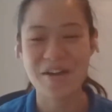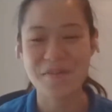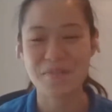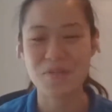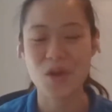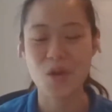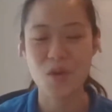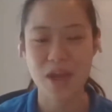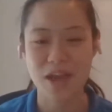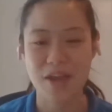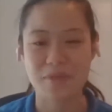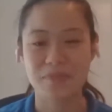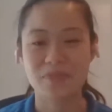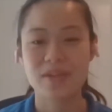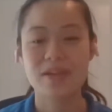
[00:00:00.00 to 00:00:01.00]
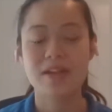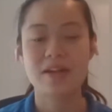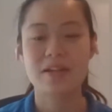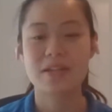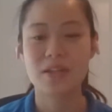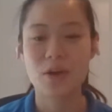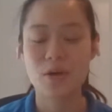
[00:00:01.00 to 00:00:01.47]
Okay,
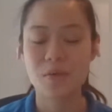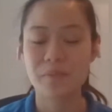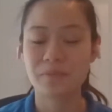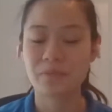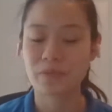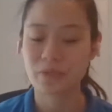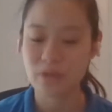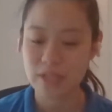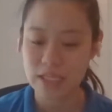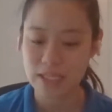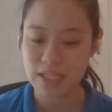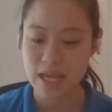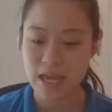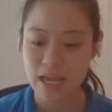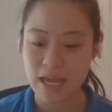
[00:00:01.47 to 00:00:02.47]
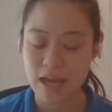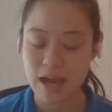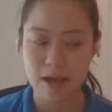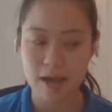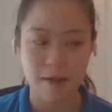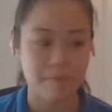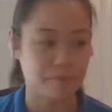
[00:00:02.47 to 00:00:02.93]
so for today,
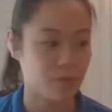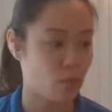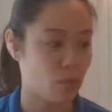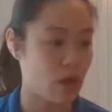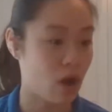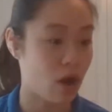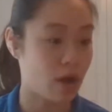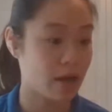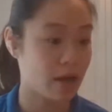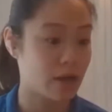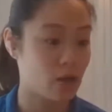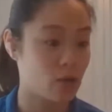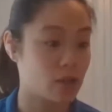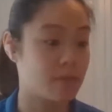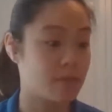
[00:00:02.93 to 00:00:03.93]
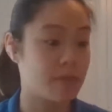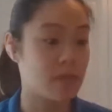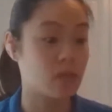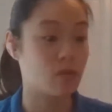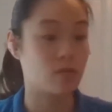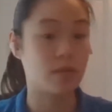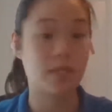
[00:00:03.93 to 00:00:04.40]
we are going to be
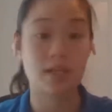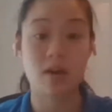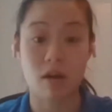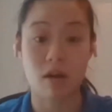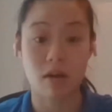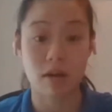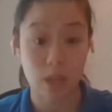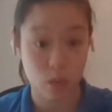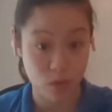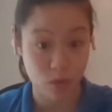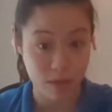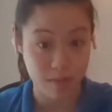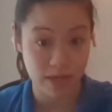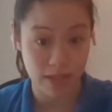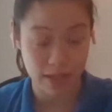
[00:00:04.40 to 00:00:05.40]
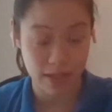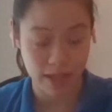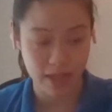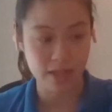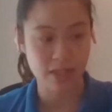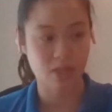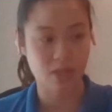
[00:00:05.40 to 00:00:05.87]
using our equipment again.
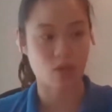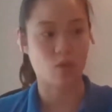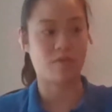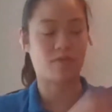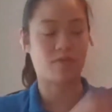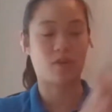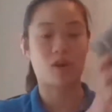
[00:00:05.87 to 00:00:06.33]
So we've got